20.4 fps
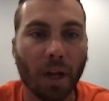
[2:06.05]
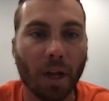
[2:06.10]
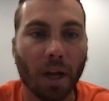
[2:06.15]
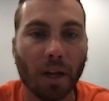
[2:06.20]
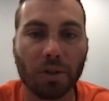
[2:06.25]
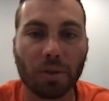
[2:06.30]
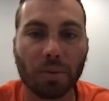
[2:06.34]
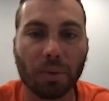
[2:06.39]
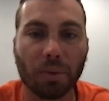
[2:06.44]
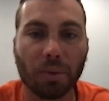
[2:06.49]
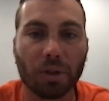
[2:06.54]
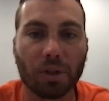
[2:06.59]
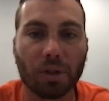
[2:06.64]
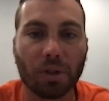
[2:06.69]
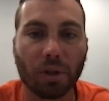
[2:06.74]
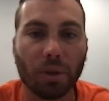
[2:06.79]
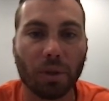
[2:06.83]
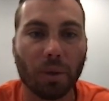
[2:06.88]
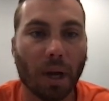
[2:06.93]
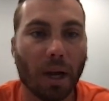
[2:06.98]
I just want to
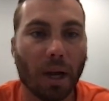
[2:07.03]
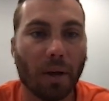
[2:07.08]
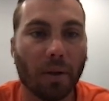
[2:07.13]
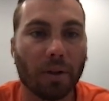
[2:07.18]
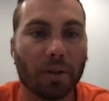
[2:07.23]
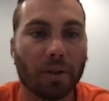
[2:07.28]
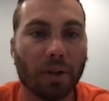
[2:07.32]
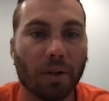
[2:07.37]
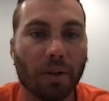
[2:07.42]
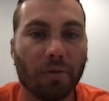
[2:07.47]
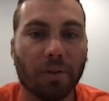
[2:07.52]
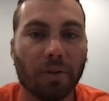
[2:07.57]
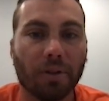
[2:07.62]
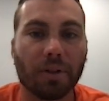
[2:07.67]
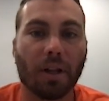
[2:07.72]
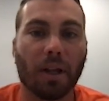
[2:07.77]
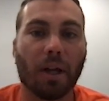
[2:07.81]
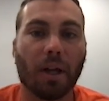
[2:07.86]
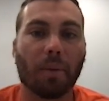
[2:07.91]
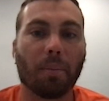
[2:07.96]
show you how this
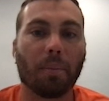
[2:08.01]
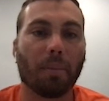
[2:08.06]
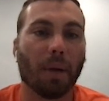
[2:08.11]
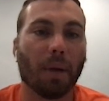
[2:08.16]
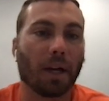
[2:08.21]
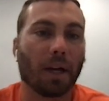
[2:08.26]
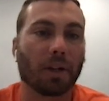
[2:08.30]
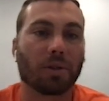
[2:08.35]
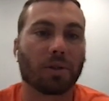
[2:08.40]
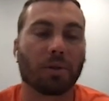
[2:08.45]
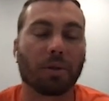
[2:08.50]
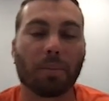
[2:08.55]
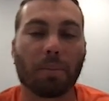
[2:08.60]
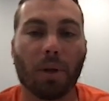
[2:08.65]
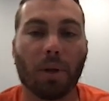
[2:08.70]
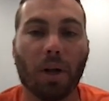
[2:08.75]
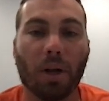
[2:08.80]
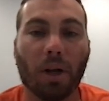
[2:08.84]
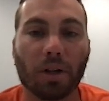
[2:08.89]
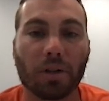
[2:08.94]
offensive line actually
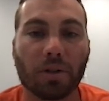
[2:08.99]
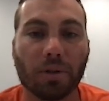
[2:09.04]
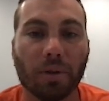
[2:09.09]
blocks.